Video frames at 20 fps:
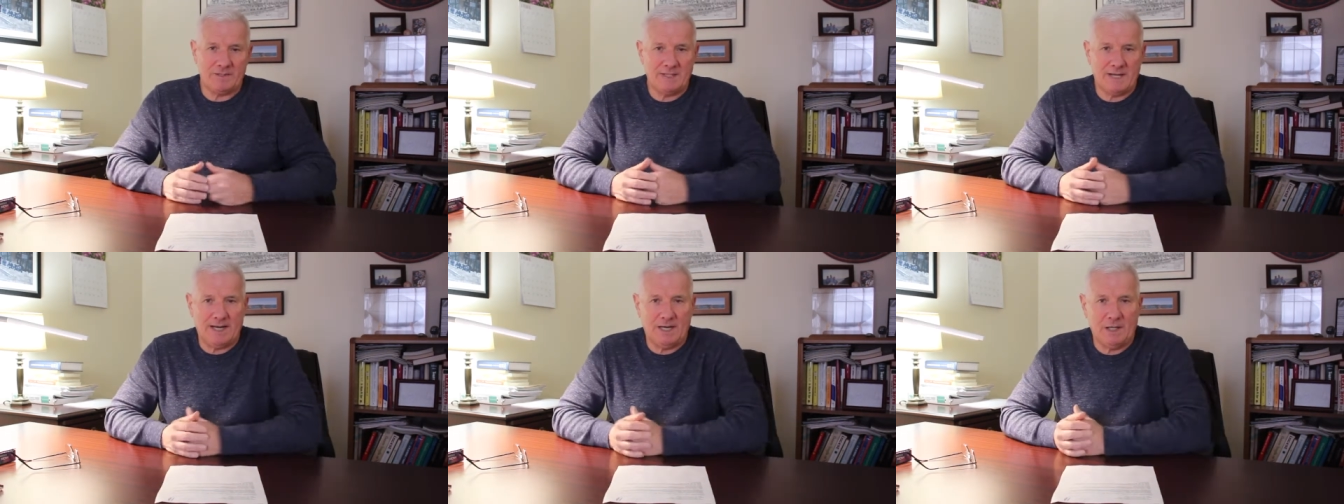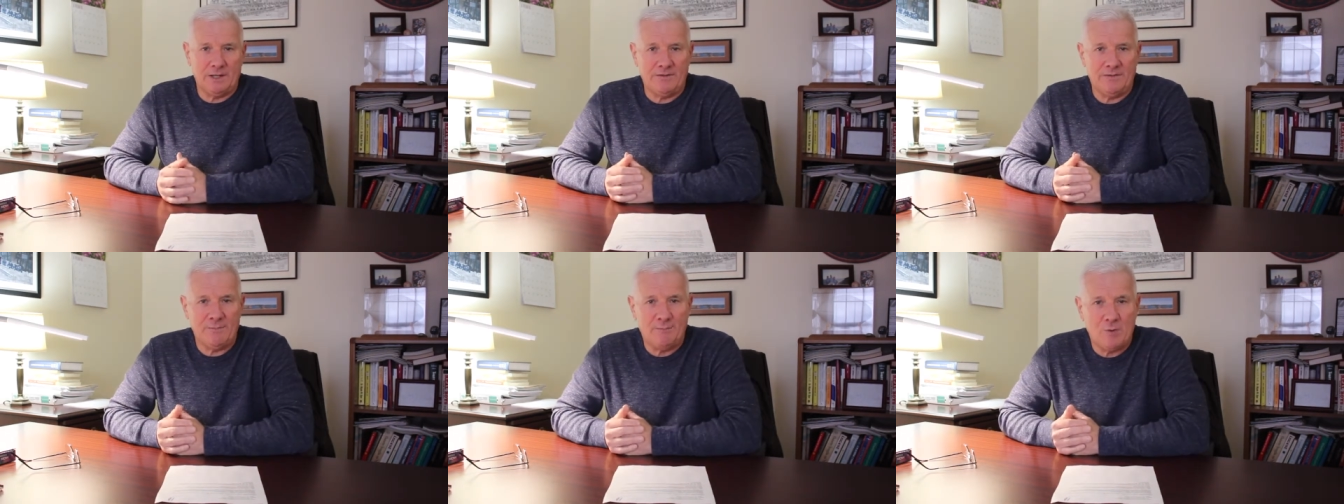
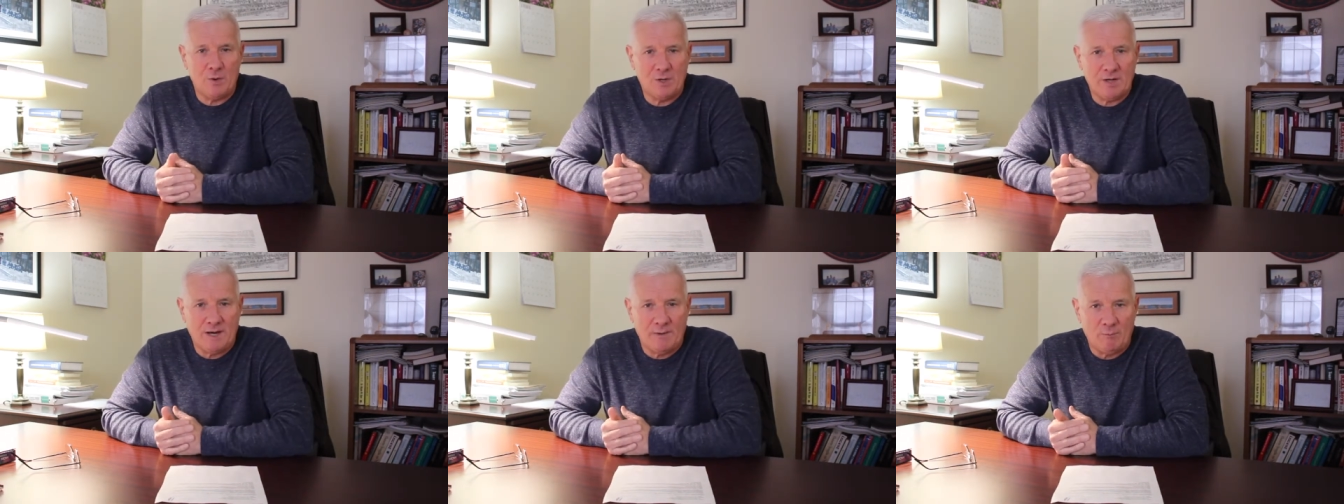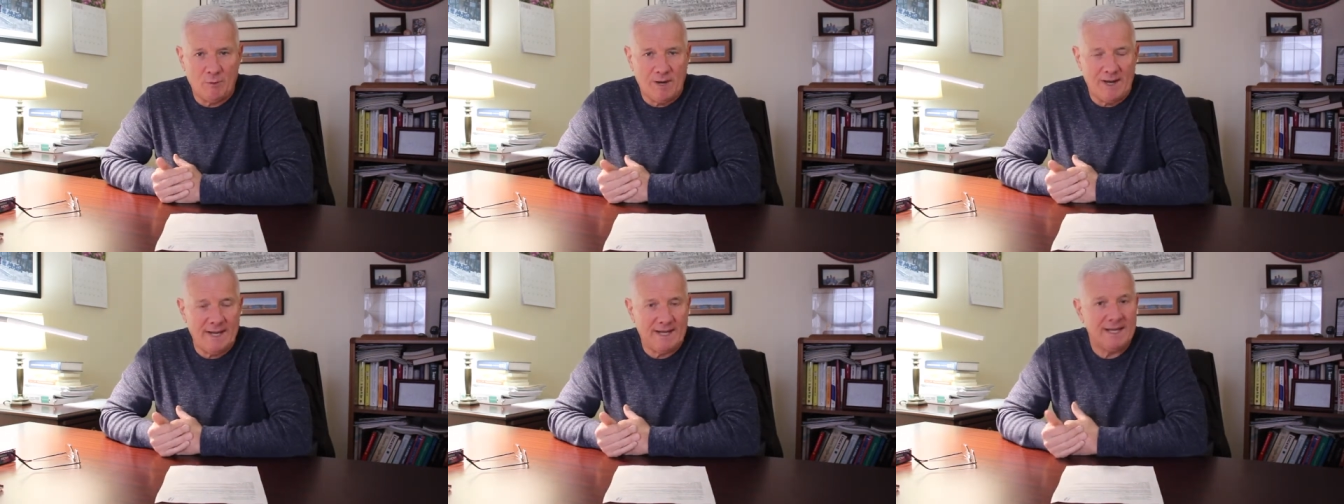title of the book
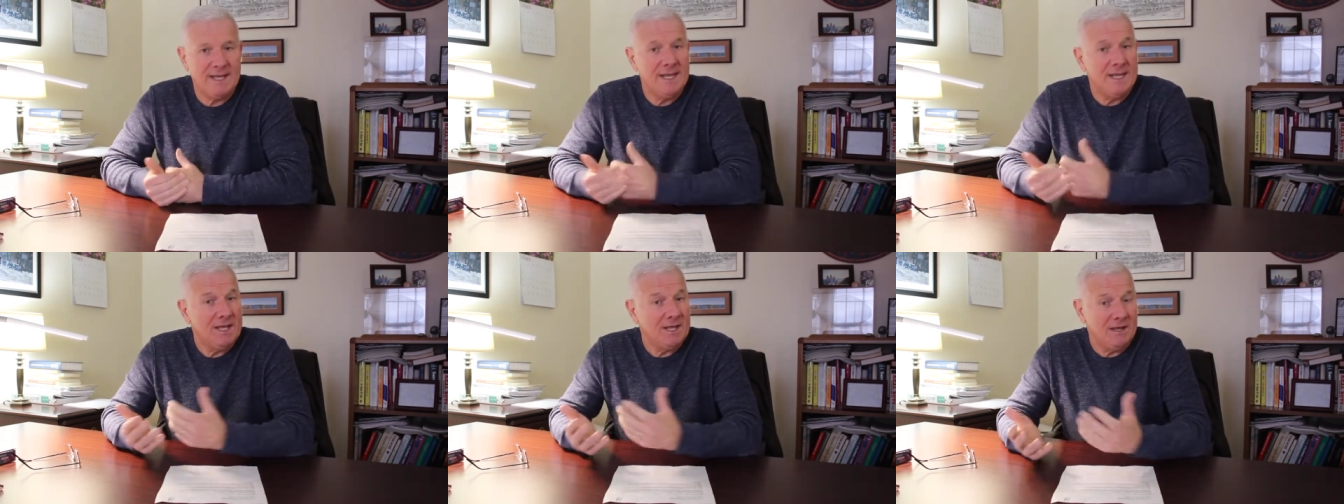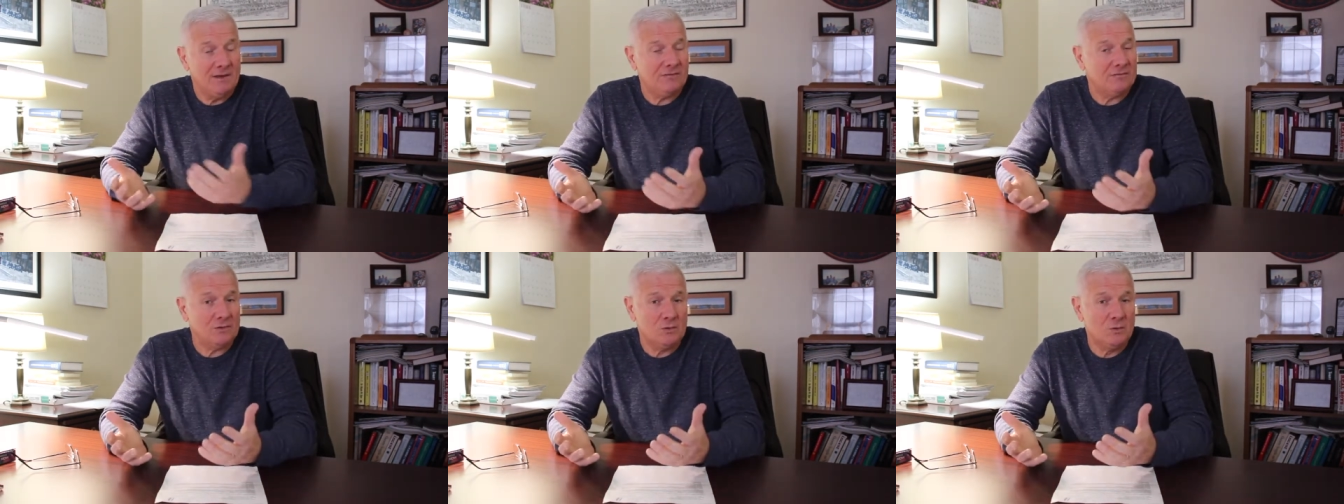I'm writing
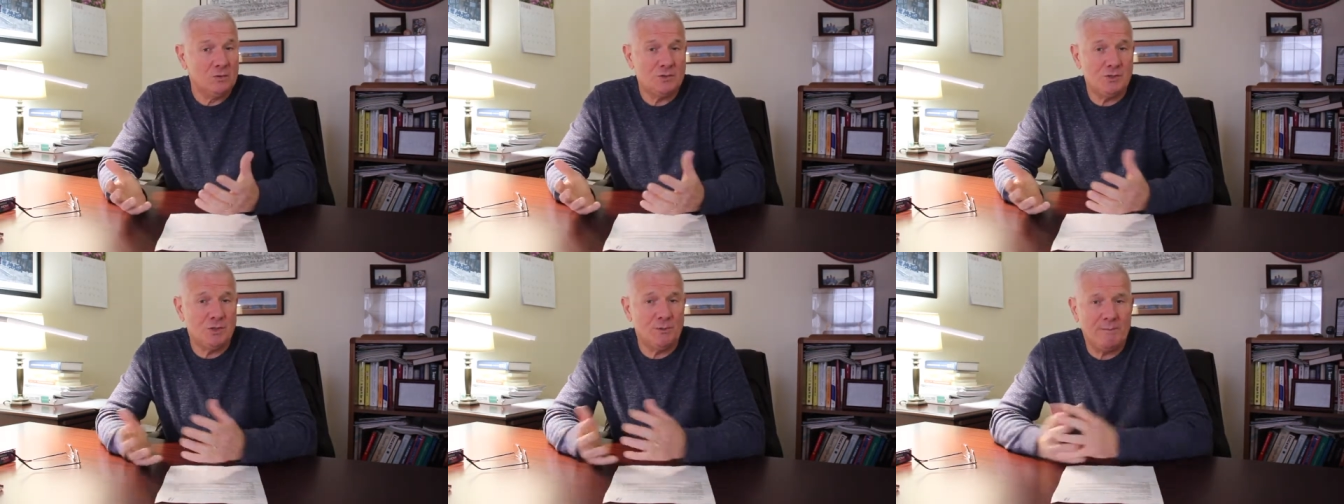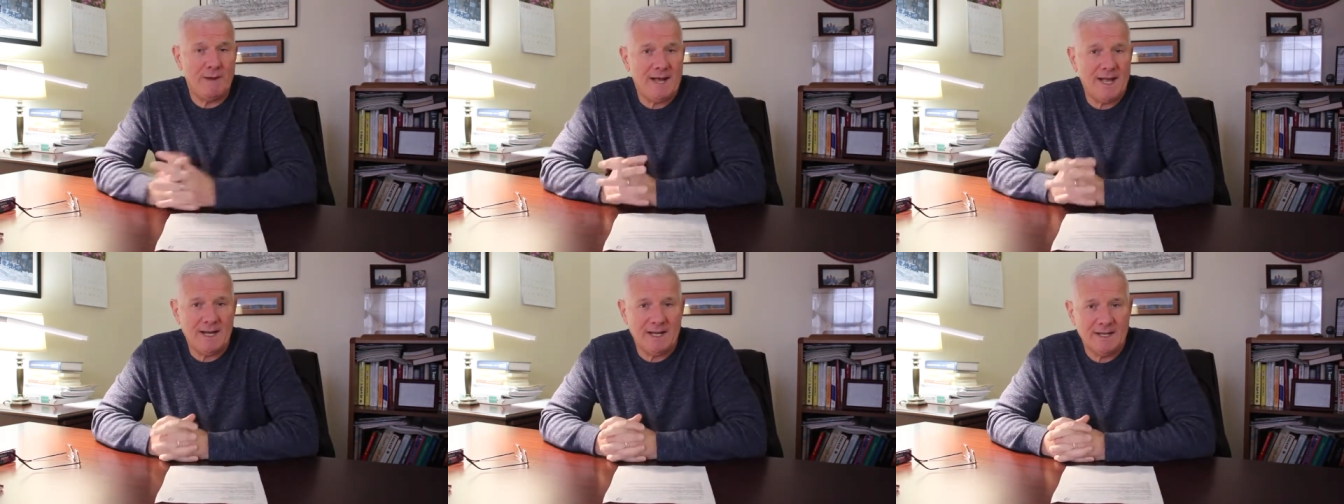is Lose Your
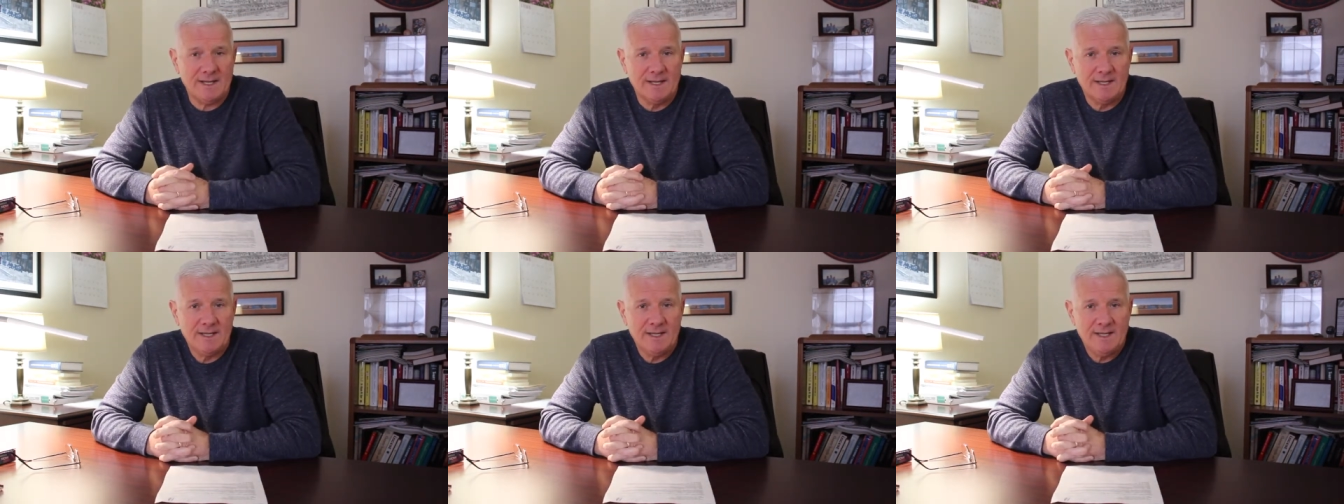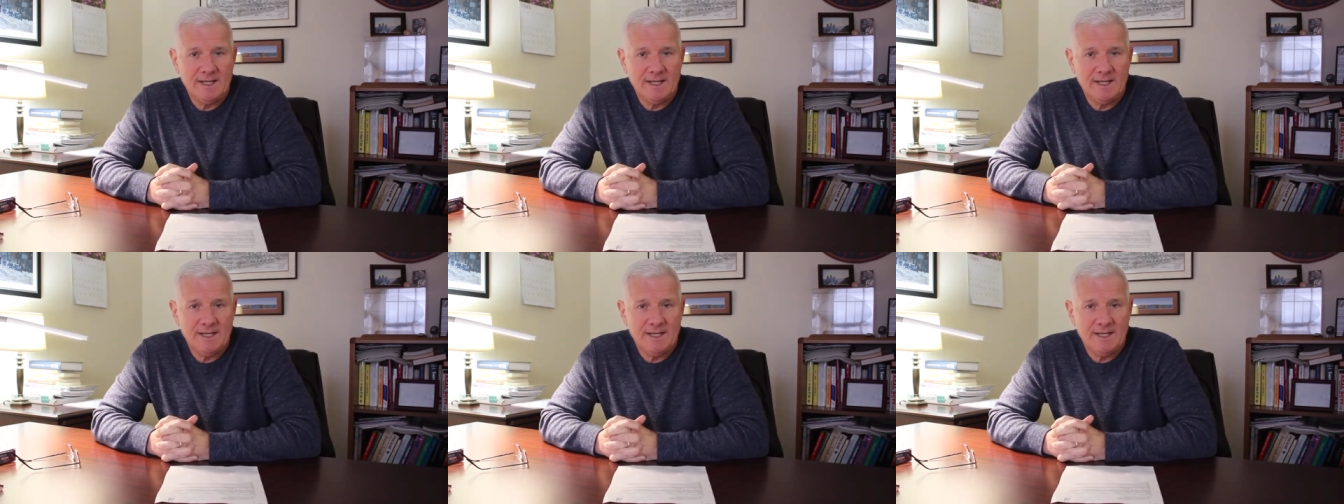Mind.